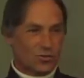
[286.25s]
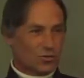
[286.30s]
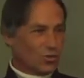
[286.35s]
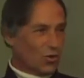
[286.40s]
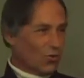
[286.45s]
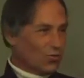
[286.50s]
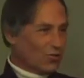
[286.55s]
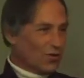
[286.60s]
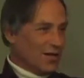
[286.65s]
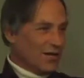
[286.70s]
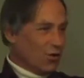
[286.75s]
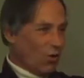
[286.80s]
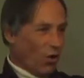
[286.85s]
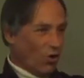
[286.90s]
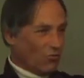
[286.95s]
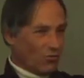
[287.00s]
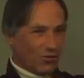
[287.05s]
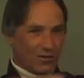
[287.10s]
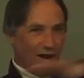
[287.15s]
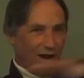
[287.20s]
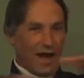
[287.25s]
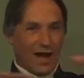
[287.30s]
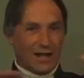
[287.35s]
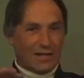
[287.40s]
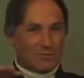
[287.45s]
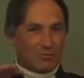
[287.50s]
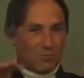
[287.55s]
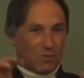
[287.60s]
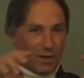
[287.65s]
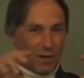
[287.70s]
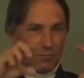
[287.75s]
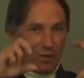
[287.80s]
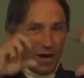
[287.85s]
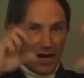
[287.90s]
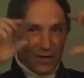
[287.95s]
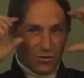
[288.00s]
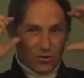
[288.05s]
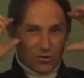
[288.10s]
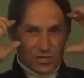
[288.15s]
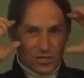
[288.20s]
totally overrun
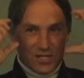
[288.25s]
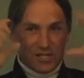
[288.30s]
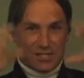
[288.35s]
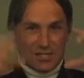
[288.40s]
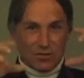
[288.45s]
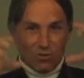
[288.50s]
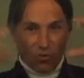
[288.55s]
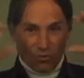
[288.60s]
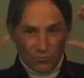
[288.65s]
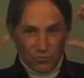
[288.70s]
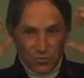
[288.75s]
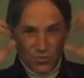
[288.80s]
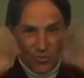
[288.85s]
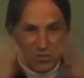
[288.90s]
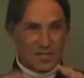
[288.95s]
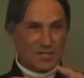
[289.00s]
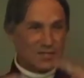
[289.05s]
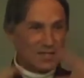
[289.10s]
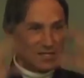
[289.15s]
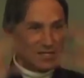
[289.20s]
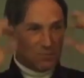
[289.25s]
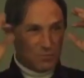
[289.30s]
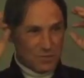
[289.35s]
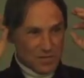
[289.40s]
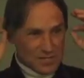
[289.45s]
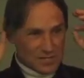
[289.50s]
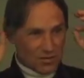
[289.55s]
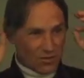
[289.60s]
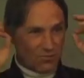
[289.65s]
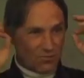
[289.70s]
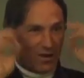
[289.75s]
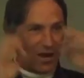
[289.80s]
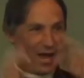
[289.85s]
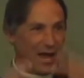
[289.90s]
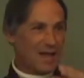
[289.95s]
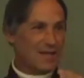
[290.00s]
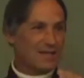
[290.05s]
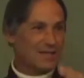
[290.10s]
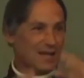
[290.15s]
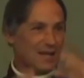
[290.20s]
by logistic of using this piece of
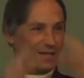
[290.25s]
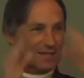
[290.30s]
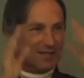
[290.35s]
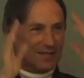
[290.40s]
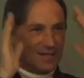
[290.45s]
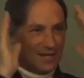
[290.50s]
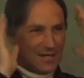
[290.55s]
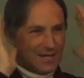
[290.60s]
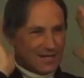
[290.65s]
land and